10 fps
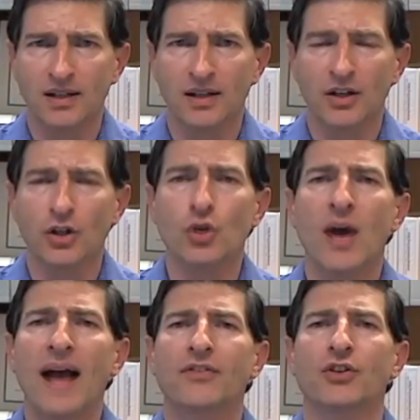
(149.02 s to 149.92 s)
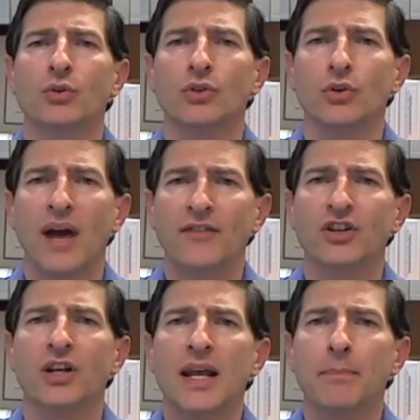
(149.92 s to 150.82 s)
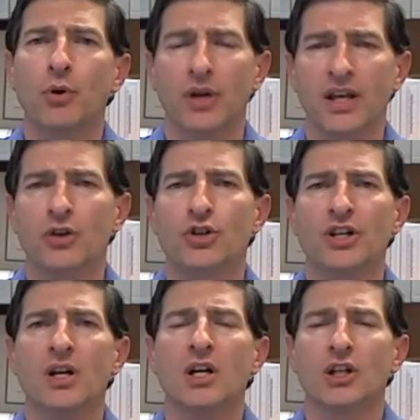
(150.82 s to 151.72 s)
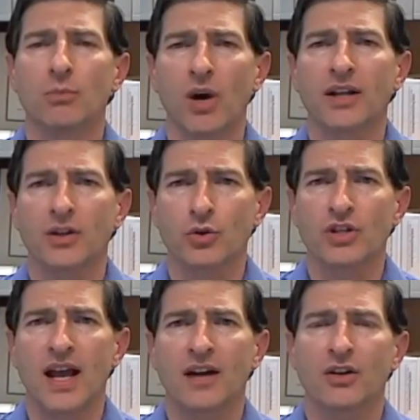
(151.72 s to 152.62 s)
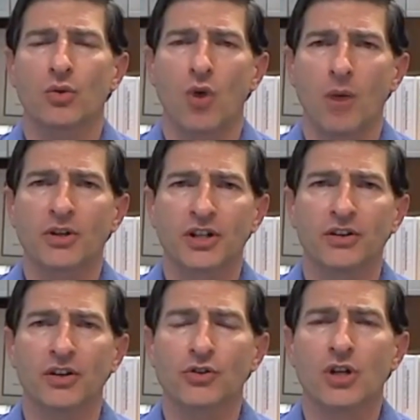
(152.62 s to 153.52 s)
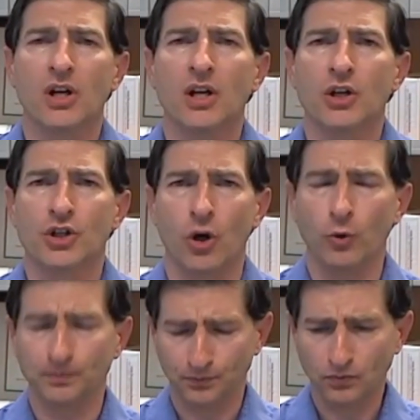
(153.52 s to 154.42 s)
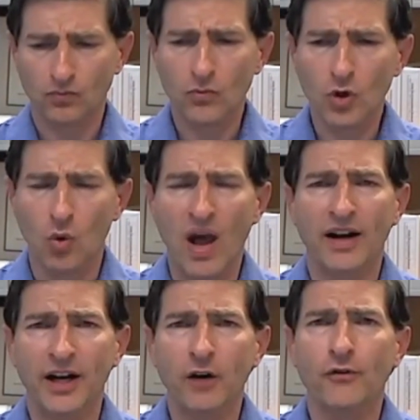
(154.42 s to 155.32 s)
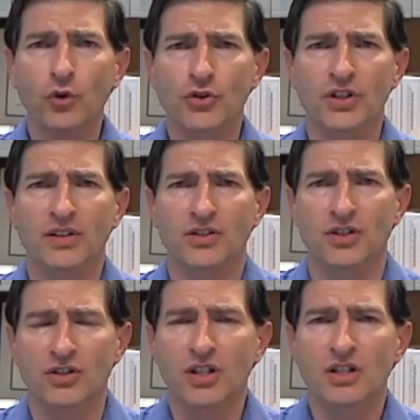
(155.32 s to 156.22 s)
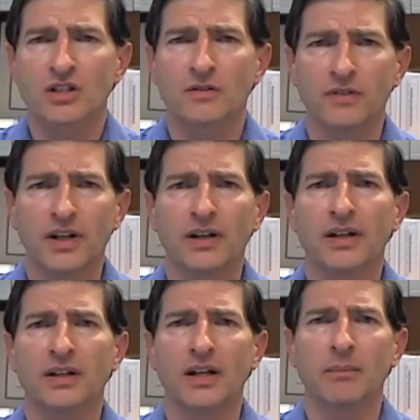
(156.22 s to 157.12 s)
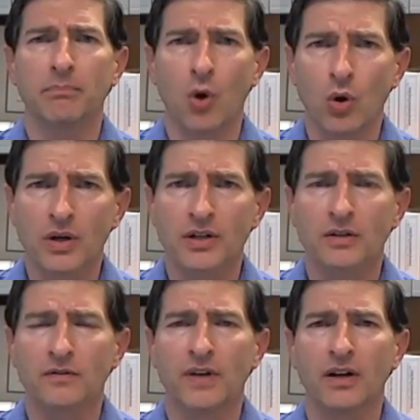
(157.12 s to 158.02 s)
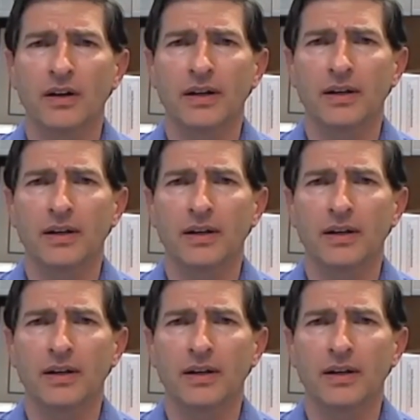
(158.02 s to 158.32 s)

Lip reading: You have to input energy to break those down into the raw materials. So while air fuel synthesis, this is a very important, very